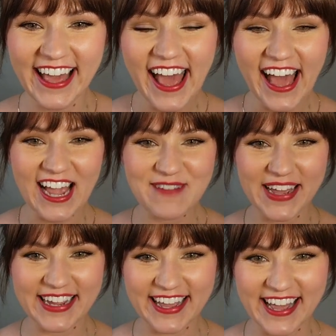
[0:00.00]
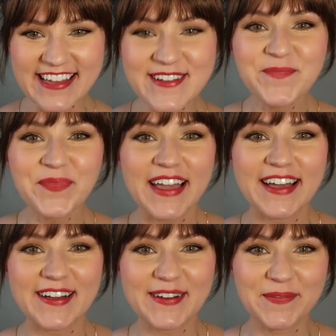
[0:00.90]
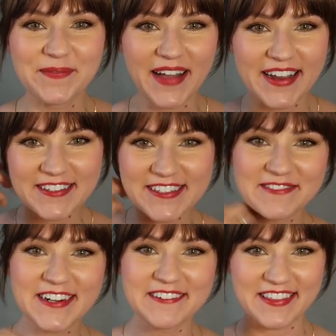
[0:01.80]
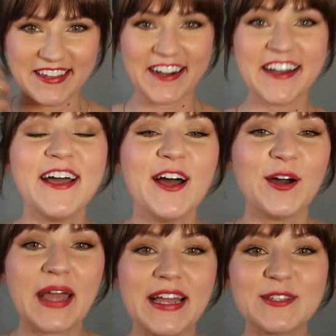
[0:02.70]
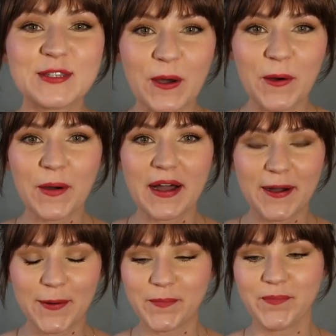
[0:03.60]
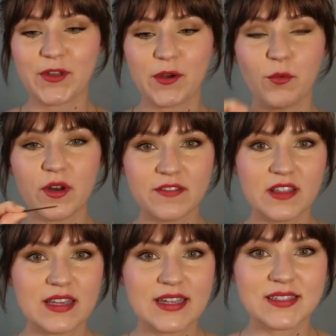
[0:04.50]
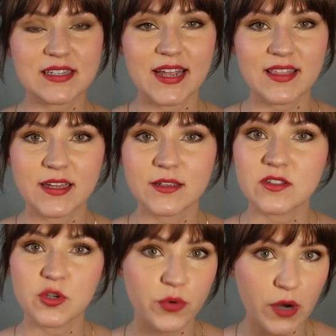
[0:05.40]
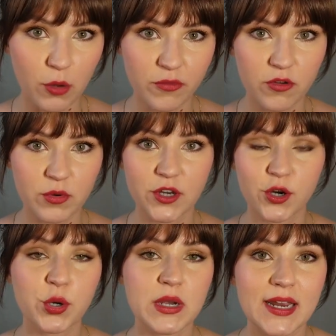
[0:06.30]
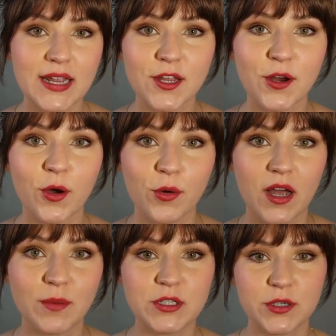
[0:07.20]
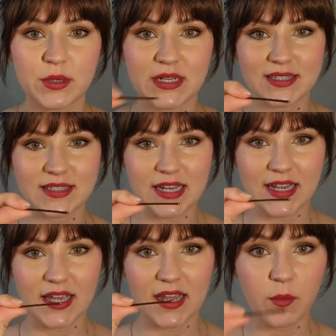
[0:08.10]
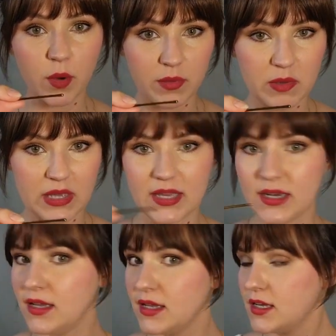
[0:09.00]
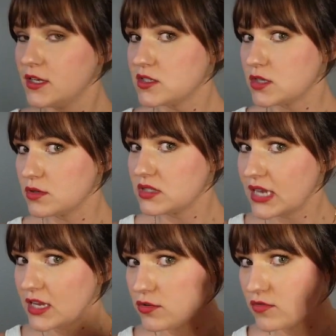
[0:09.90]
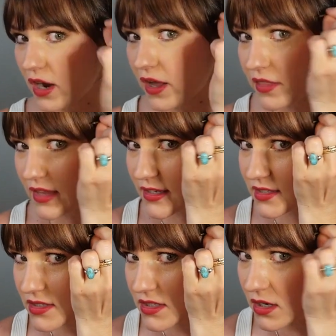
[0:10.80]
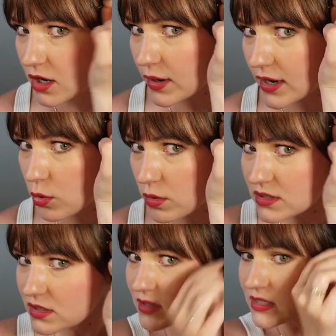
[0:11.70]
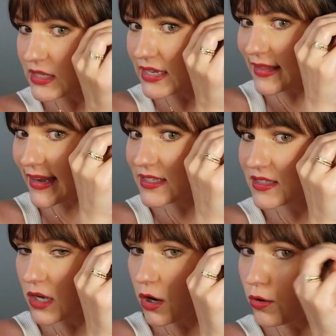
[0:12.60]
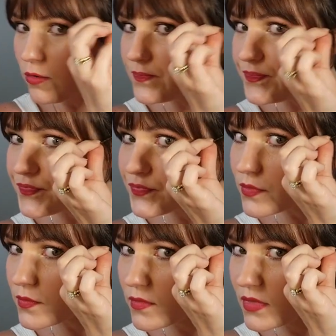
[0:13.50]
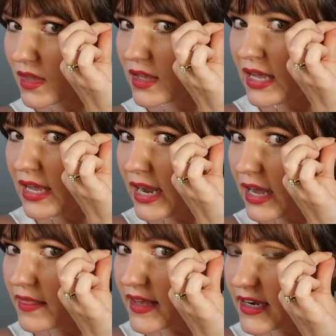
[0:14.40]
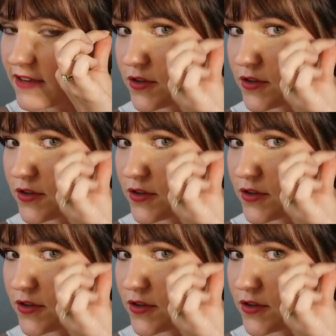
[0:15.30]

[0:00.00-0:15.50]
Hi, Becca. I used to work with her. Okay, so one of the things that I think is super helpful when you're creating your own updo is taking a bobby pin. So say you've got this going horizontally like so. And then if